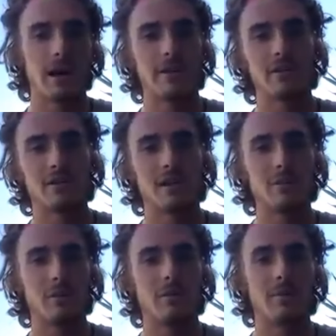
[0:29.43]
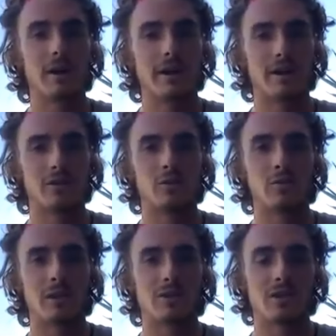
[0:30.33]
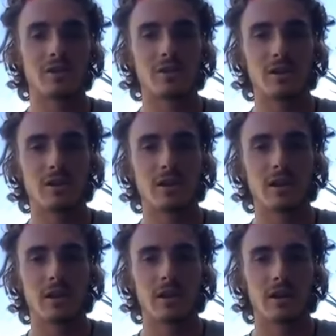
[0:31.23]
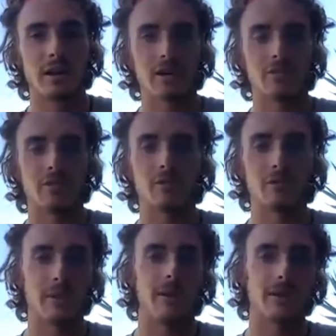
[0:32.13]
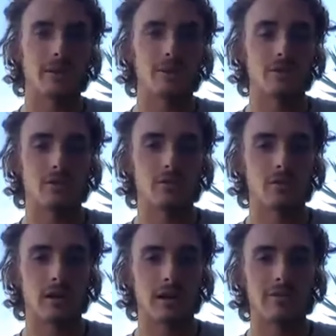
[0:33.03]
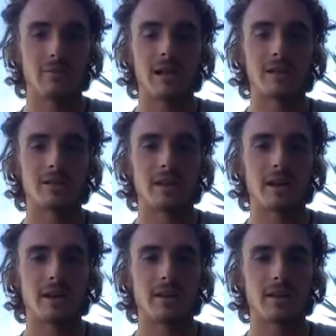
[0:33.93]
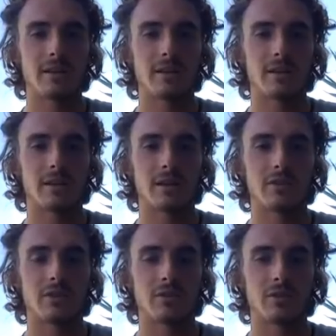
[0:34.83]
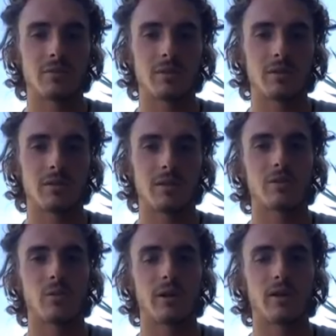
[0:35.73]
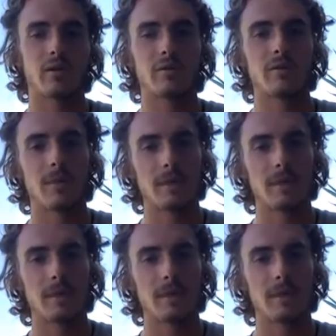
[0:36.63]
I understand when my body has too much, and I try to respect that. So I have a balanced diet, and I try to keep it that way, you know,